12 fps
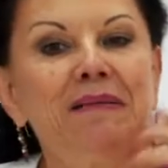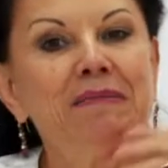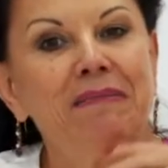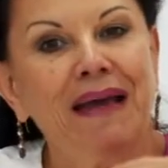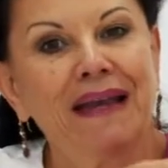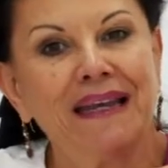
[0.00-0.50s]

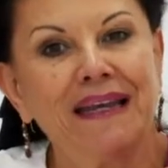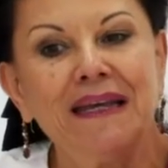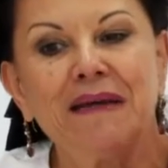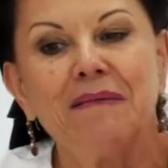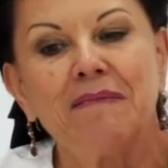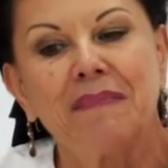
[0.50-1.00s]
many
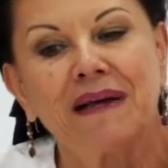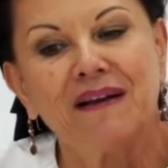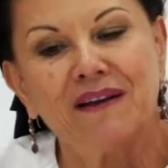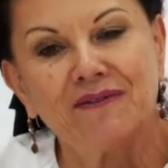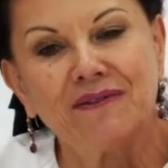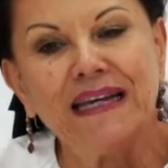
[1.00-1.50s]

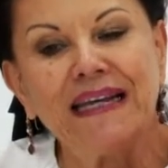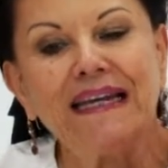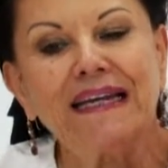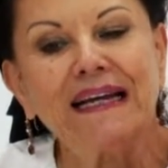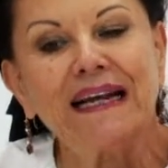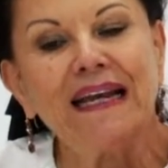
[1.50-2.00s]
really
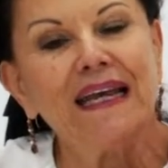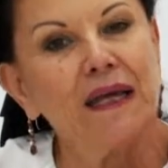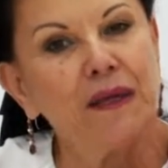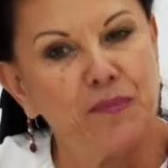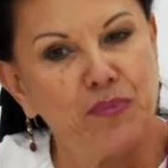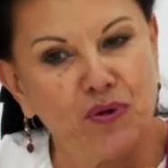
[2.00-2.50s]

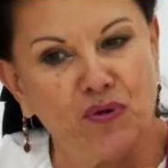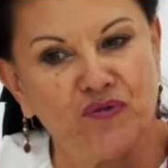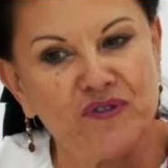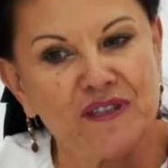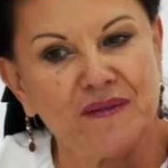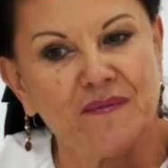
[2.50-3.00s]
clear
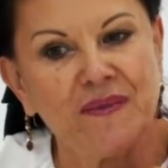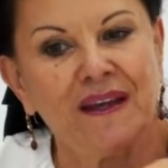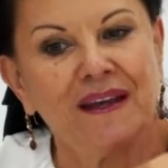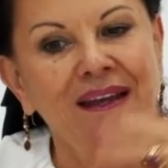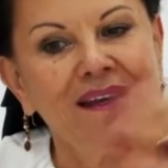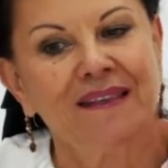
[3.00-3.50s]
proofs
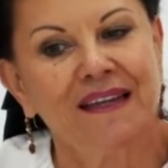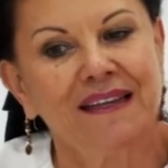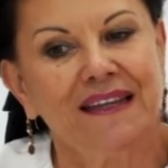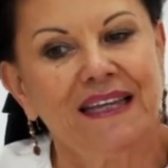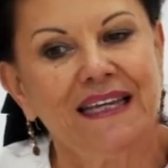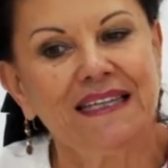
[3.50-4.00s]

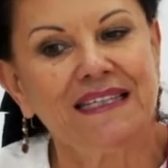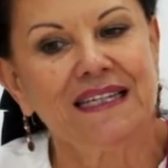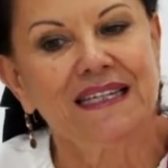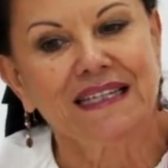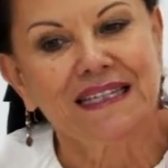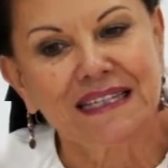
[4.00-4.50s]
that these
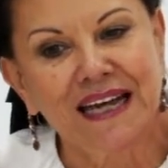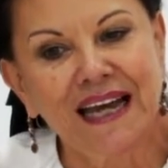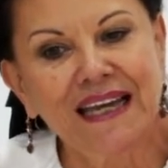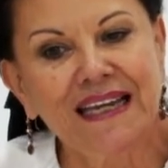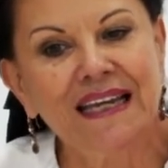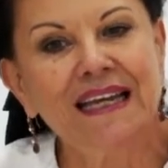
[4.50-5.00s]

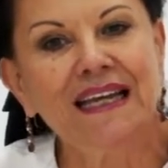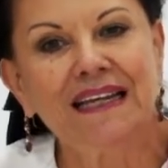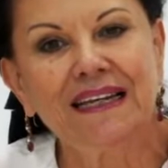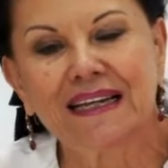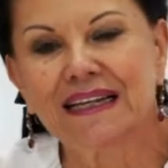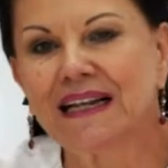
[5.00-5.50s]
tiny
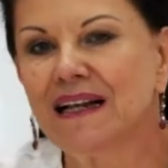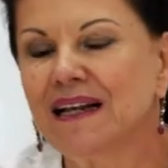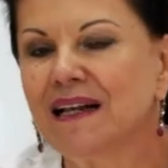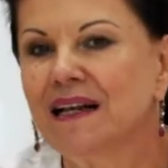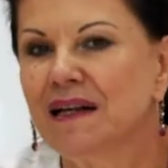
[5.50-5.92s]
little